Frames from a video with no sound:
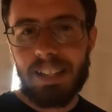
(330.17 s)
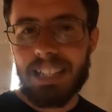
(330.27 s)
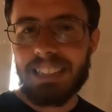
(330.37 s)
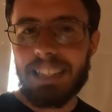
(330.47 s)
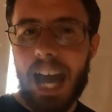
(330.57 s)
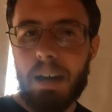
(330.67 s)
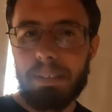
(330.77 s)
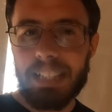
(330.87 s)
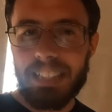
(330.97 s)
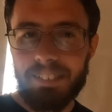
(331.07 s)
Let's
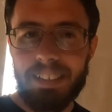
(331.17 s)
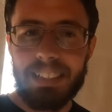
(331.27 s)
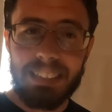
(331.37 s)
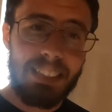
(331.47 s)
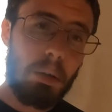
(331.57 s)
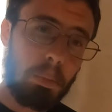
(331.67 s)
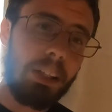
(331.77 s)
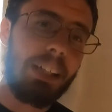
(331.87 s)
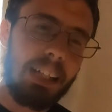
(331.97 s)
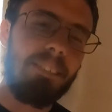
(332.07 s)
dive into it. So,
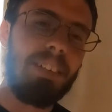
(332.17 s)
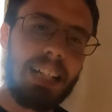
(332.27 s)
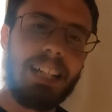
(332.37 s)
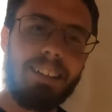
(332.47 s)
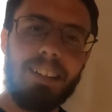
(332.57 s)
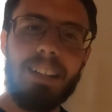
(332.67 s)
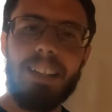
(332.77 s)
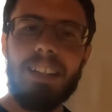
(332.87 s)
pretty good EP here.